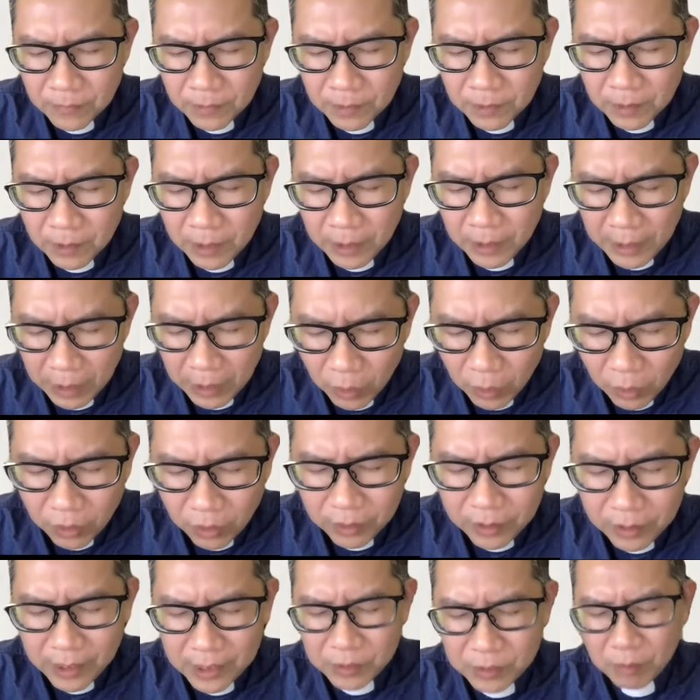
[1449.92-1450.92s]
And that,
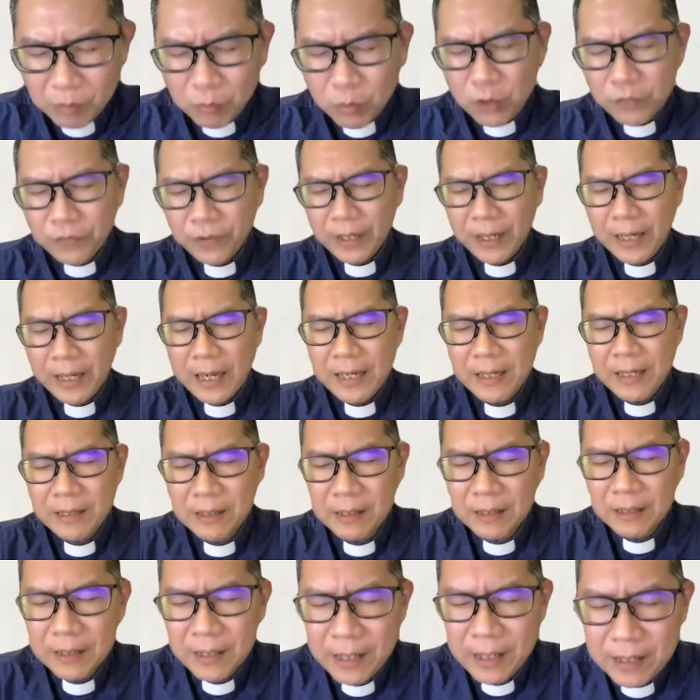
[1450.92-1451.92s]
Lord, as we move ahead in
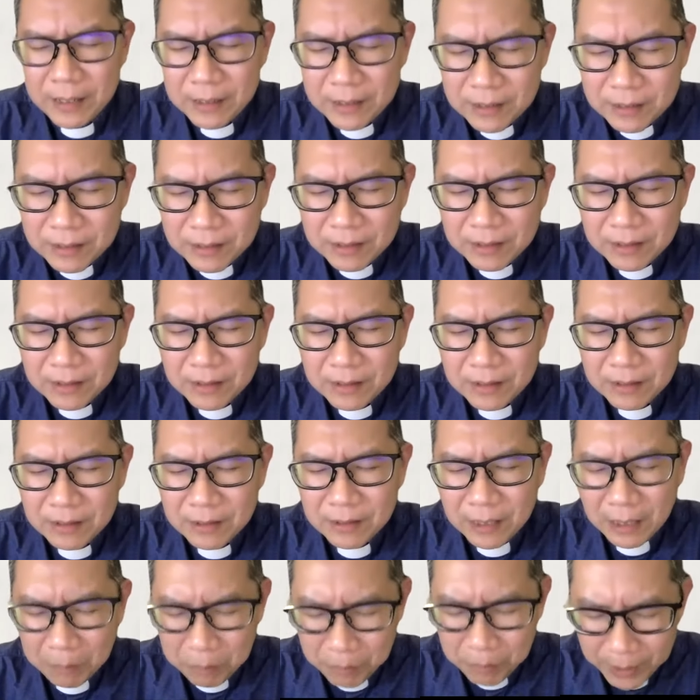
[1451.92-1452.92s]
the days
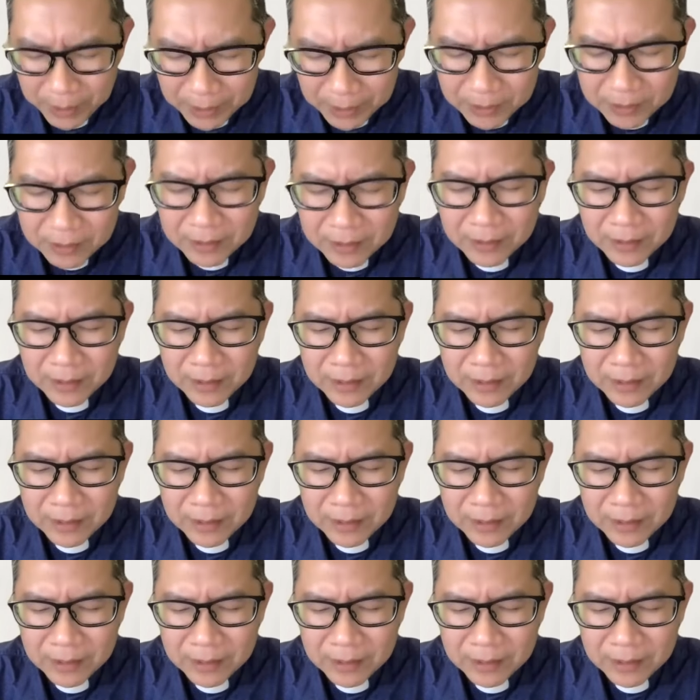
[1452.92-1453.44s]
coming,